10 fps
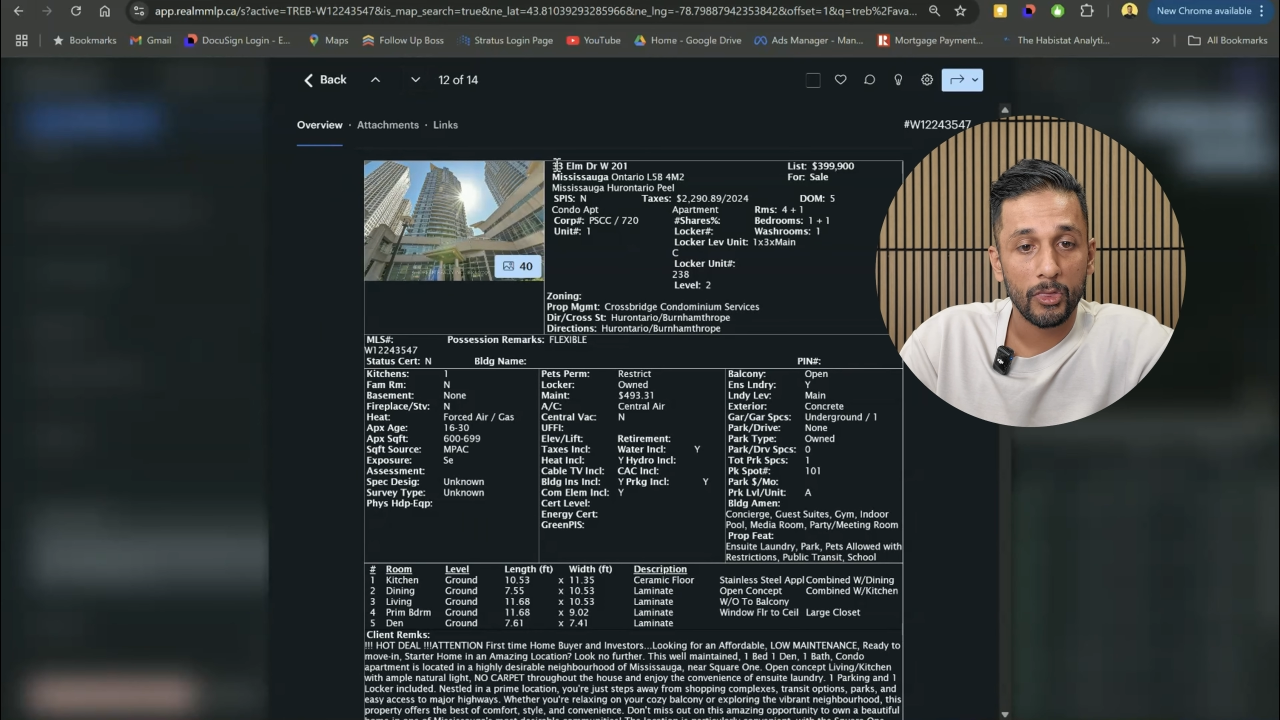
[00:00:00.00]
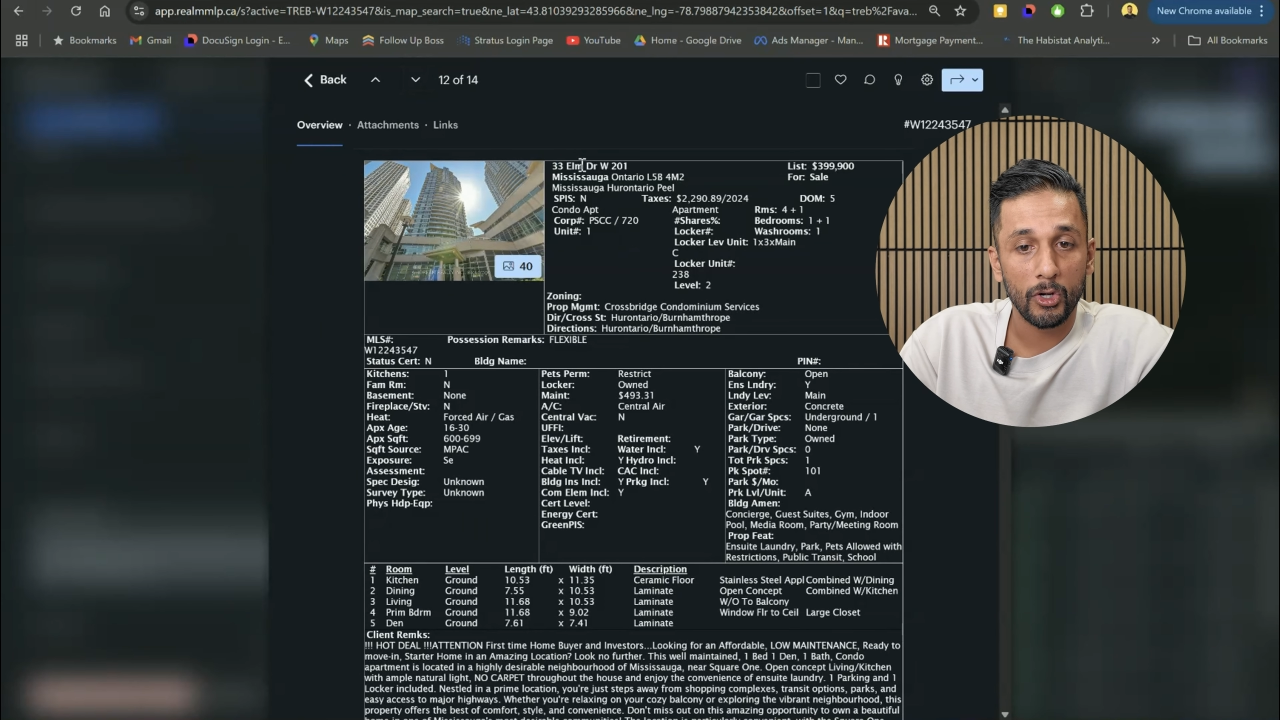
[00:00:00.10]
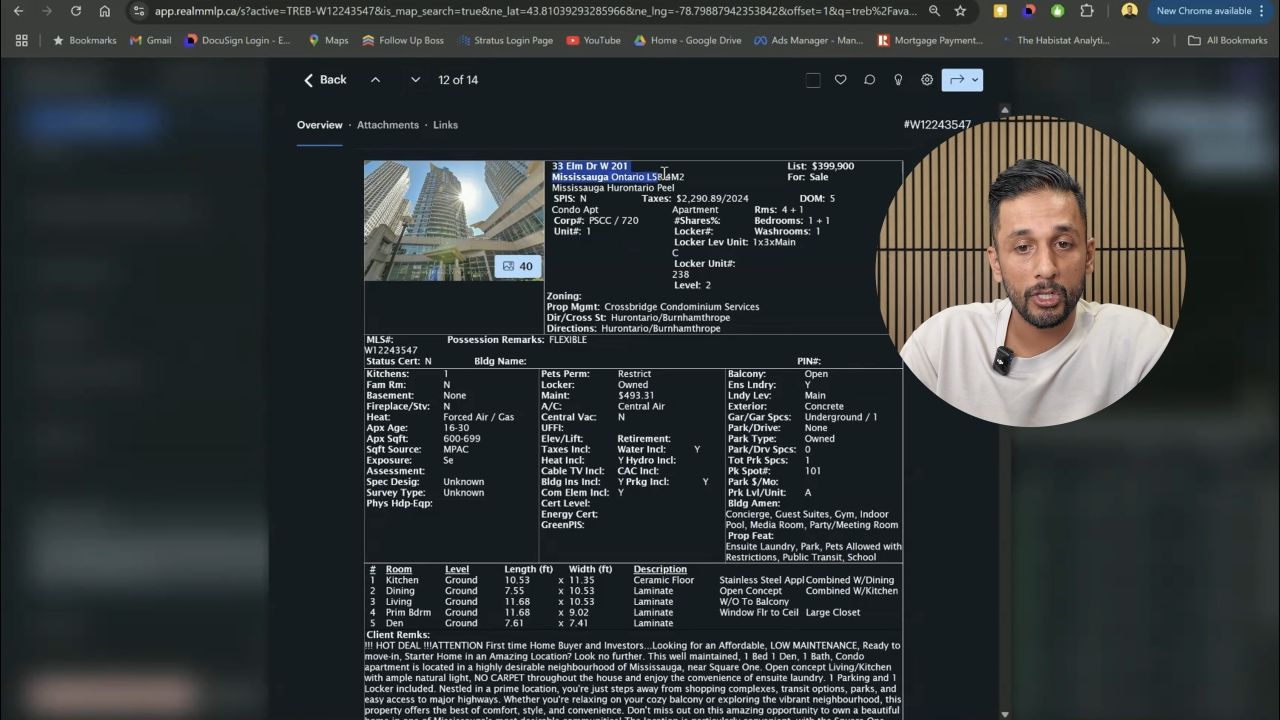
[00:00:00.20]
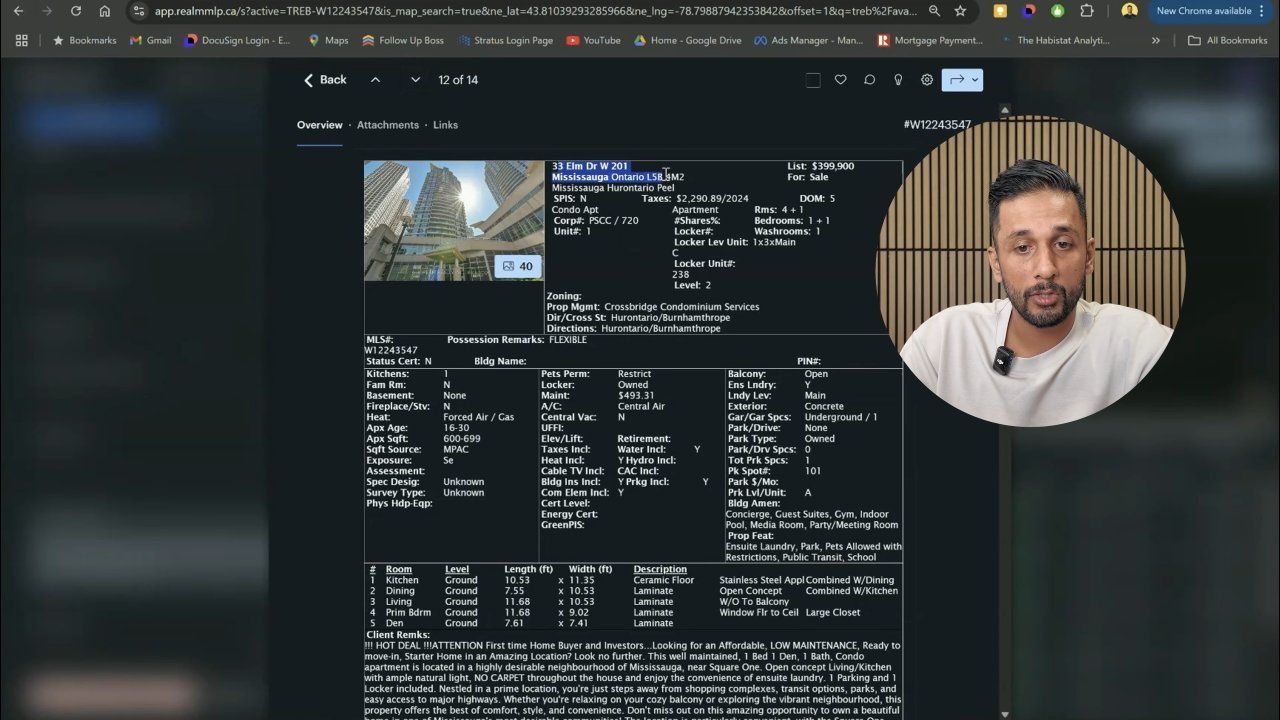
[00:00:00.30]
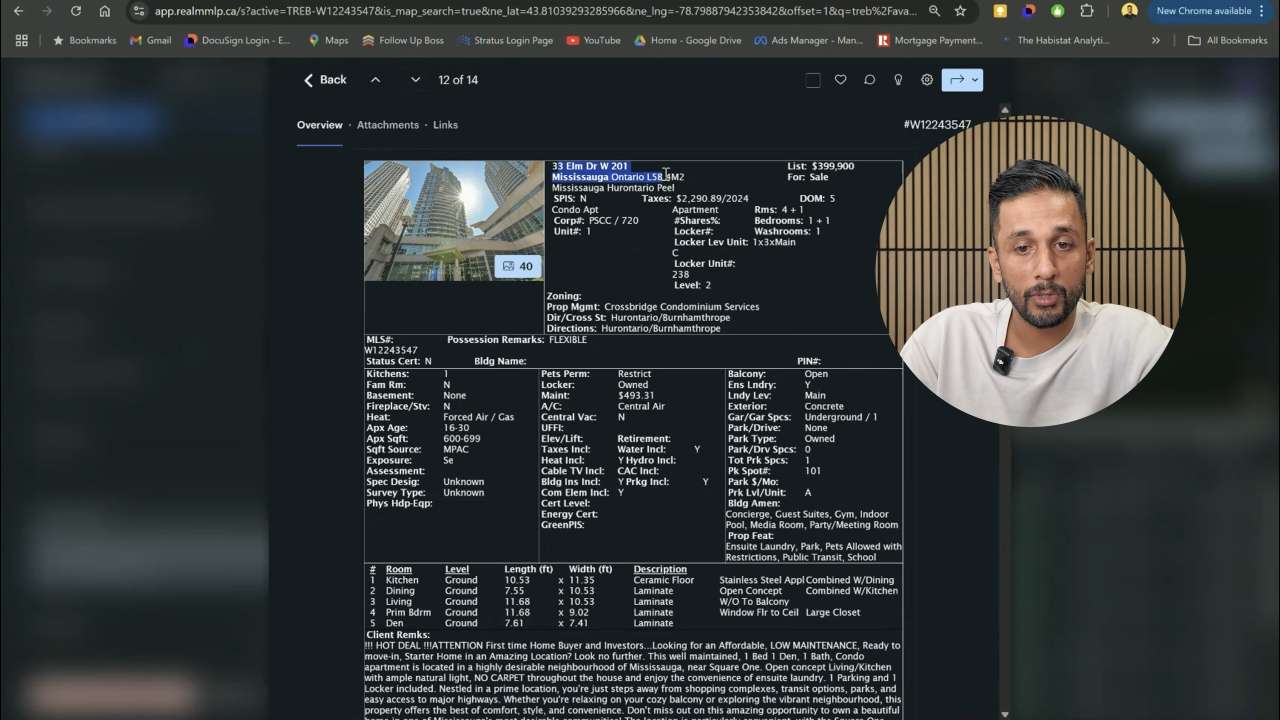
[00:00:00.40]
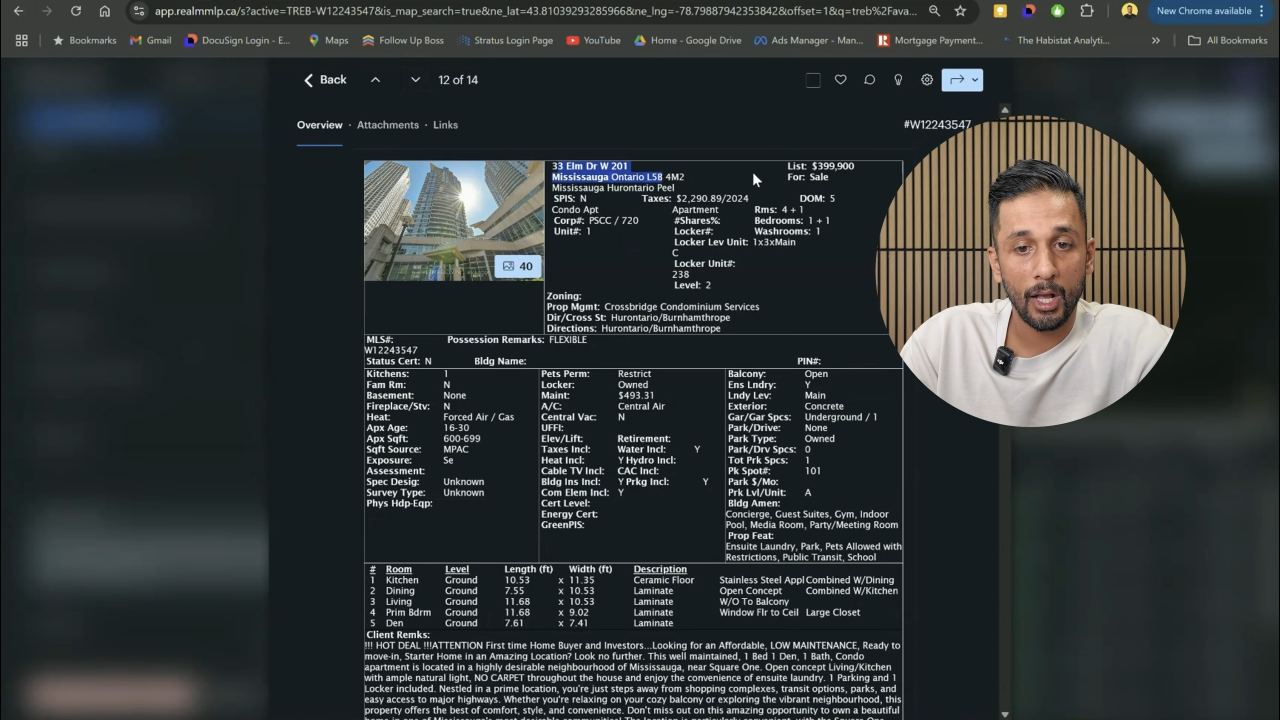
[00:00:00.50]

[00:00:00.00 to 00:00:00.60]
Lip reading: 33